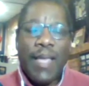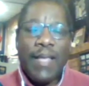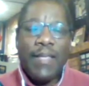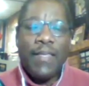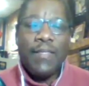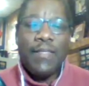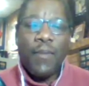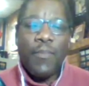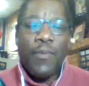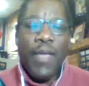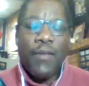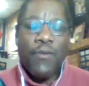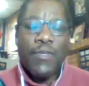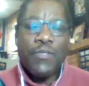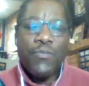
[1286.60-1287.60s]
in the
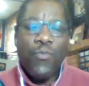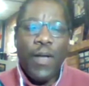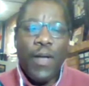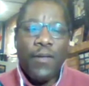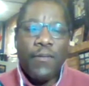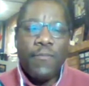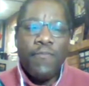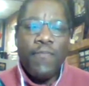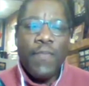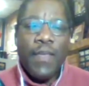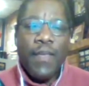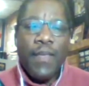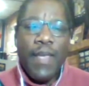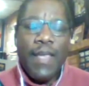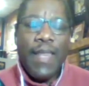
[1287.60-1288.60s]
doubleheader as well,
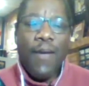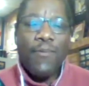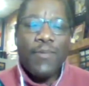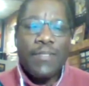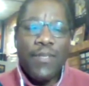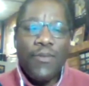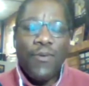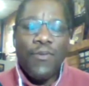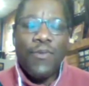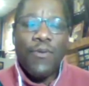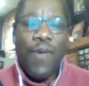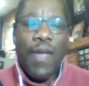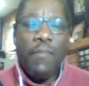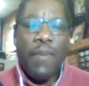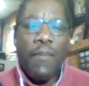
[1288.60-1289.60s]
and that was the
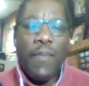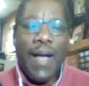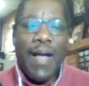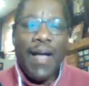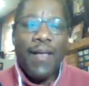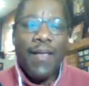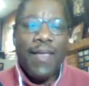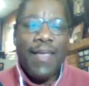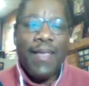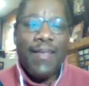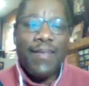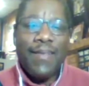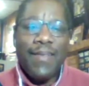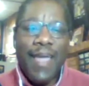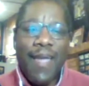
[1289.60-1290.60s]
Grandmama
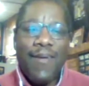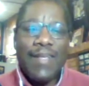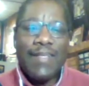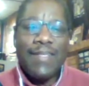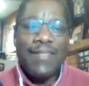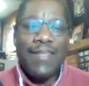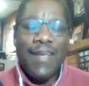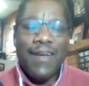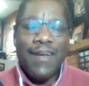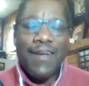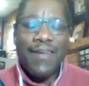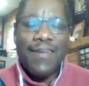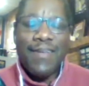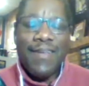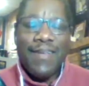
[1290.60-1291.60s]
and Larry
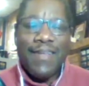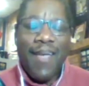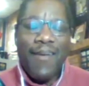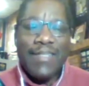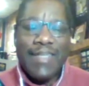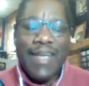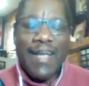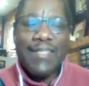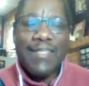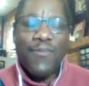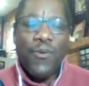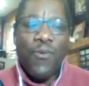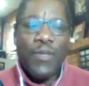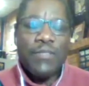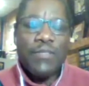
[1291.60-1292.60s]
Johnson,
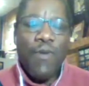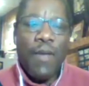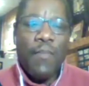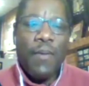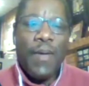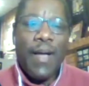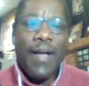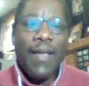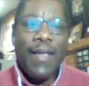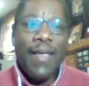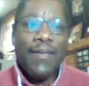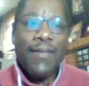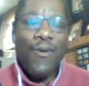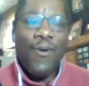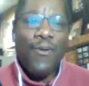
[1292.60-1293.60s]
of course, Grandmama,
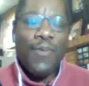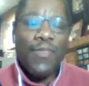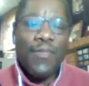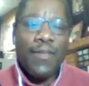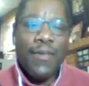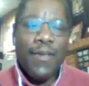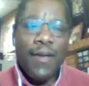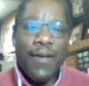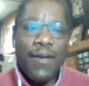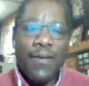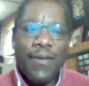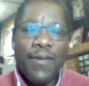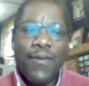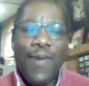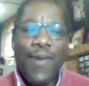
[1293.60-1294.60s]
along with
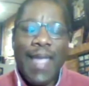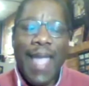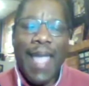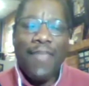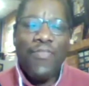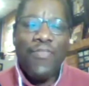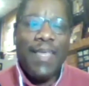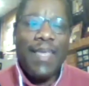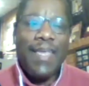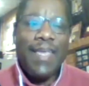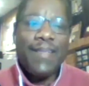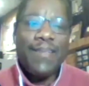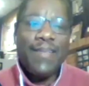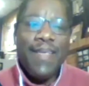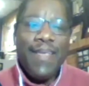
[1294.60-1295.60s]
Greg Anthony
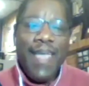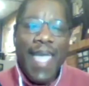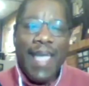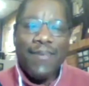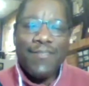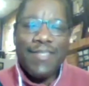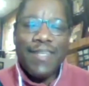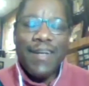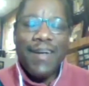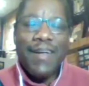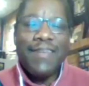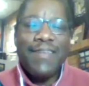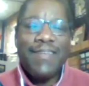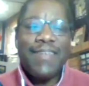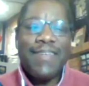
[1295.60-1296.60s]
and Anderson
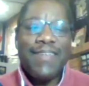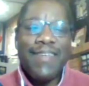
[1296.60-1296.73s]
Hunt and